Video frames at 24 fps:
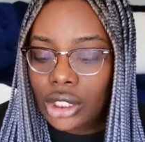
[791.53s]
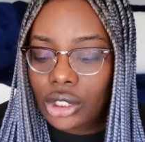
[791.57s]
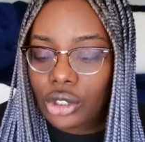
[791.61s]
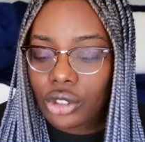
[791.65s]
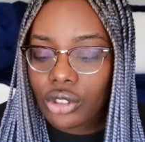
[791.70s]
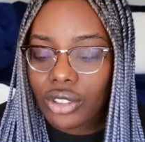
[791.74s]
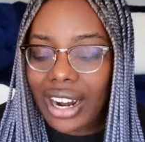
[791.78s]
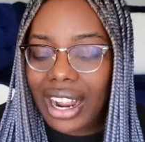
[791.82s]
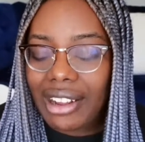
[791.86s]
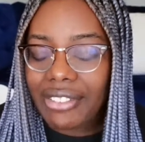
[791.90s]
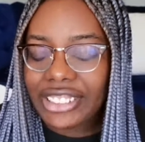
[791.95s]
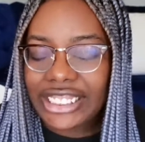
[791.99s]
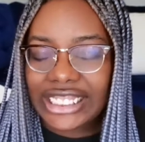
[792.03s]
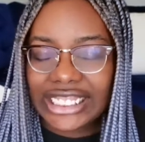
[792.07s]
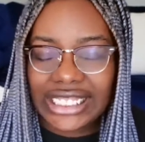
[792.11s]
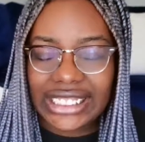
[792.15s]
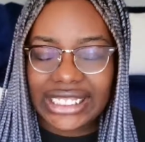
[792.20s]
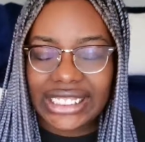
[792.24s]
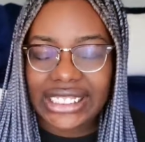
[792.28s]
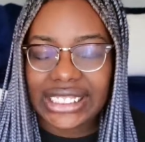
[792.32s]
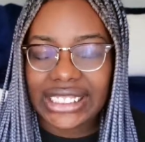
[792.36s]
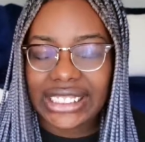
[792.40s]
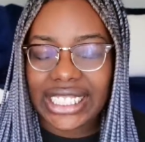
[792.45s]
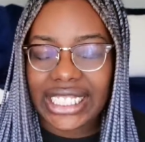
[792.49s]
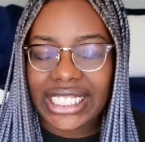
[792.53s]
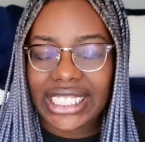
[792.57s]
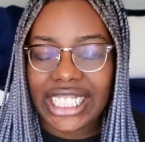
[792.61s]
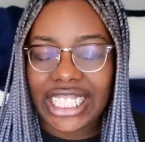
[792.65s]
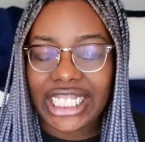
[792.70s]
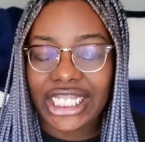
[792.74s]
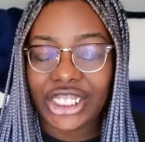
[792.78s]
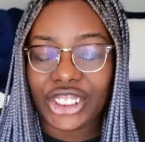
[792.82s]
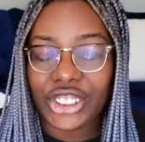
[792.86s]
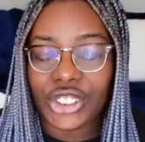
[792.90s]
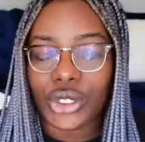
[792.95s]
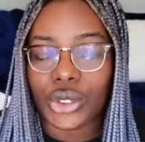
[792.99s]
gravitate this, like,
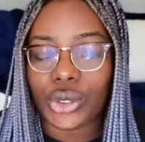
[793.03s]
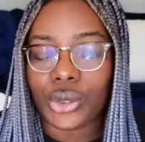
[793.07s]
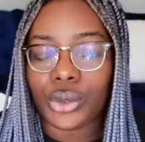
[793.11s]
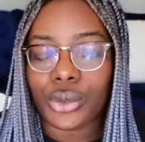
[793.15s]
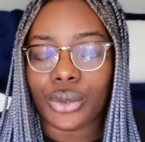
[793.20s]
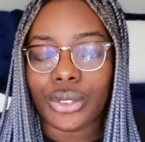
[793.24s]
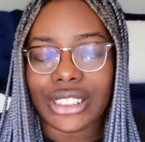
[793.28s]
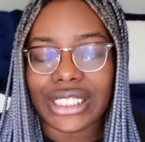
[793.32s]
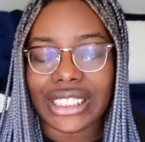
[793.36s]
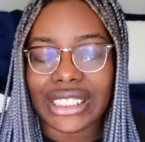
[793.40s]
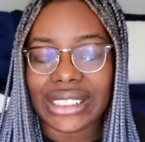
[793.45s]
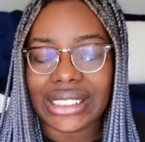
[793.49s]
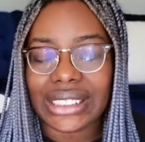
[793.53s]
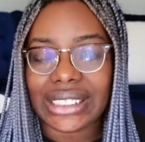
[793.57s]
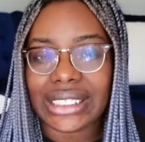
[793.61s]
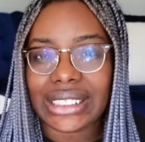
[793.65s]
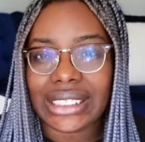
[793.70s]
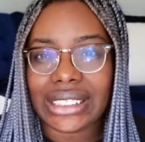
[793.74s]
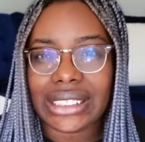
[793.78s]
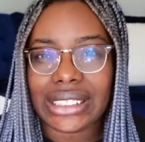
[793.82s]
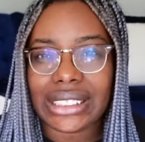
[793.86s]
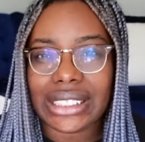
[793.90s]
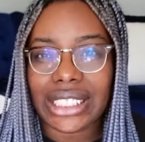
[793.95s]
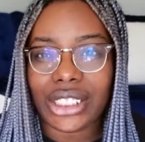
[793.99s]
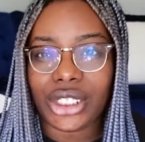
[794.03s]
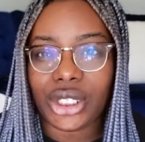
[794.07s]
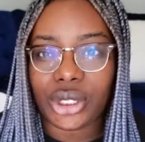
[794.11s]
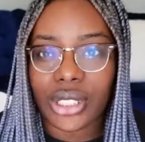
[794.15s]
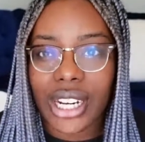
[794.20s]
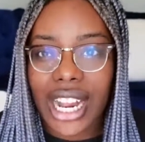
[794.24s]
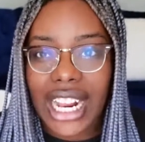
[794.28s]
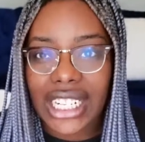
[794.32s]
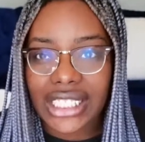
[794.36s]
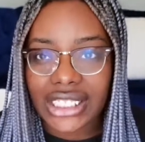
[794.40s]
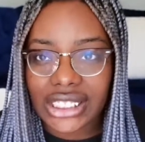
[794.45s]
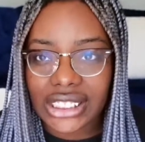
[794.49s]
exude this
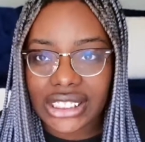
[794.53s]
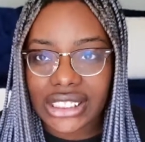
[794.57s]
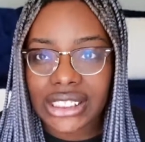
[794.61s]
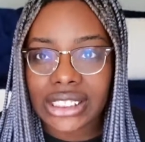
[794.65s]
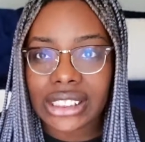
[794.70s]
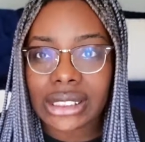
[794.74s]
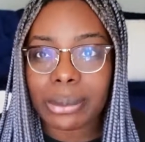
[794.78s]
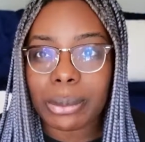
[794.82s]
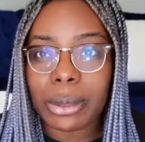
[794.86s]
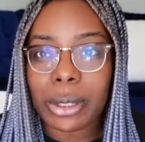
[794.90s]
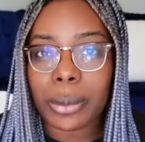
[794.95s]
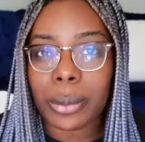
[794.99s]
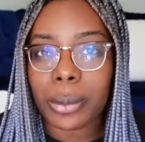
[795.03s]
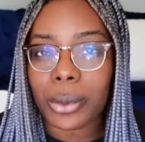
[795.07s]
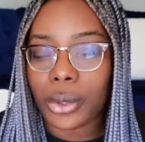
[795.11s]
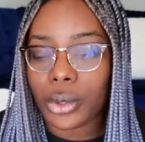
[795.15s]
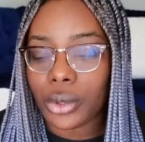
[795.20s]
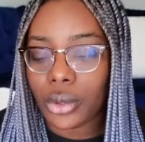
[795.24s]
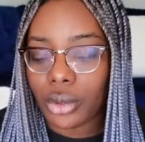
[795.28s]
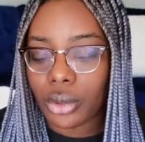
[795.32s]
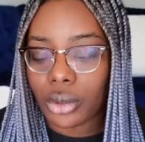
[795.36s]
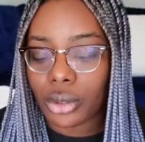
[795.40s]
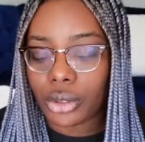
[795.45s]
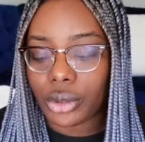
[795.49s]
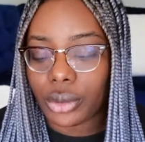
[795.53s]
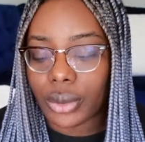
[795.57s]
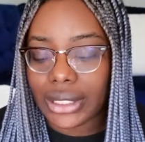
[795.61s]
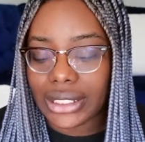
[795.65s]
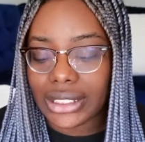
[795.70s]
attraction to people, or you